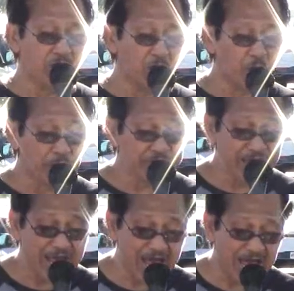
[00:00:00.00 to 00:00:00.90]
of what
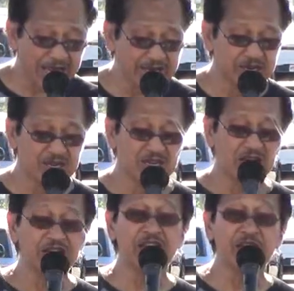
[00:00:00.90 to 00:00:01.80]
they had
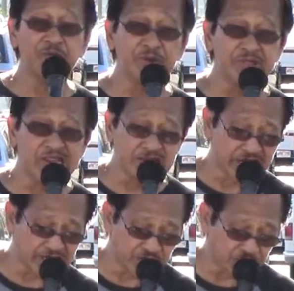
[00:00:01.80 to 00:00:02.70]
and everything
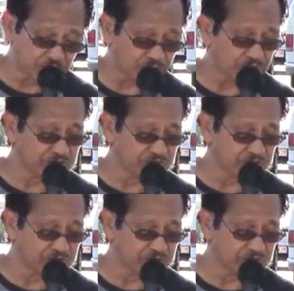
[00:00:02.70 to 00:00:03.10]
they do.